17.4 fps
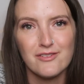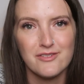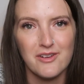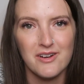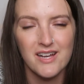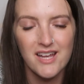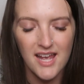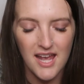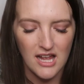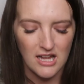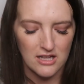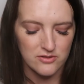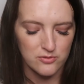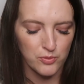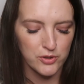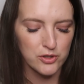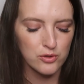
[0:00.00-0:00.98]
So
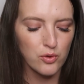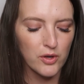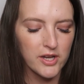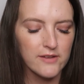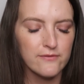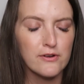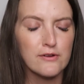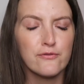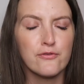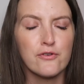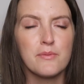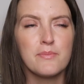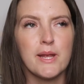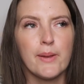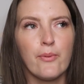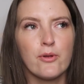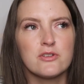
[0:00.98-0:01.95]
when you're looking for Free
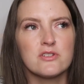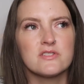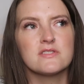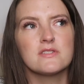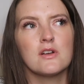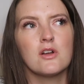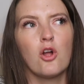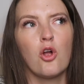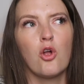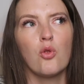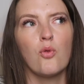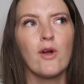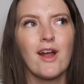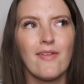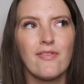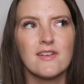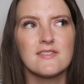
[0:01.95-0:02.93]
People, just
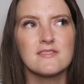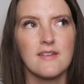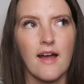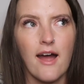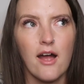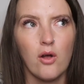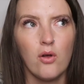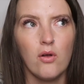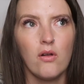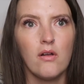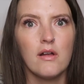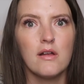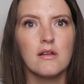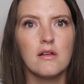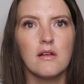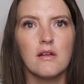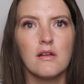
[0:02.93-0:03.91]
look at the style
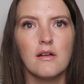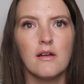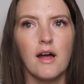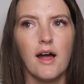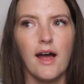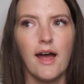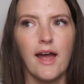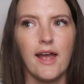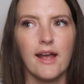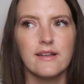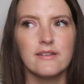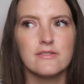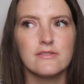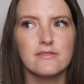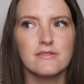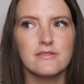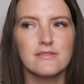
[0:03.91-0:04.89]
and
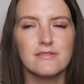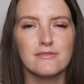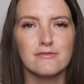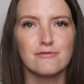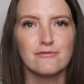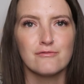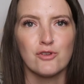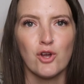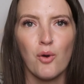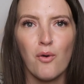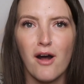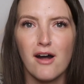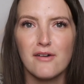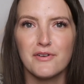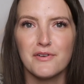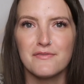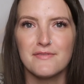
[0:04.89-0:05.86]
go
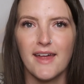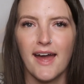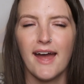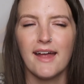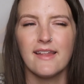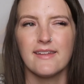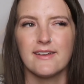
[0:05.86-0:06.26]
off of that.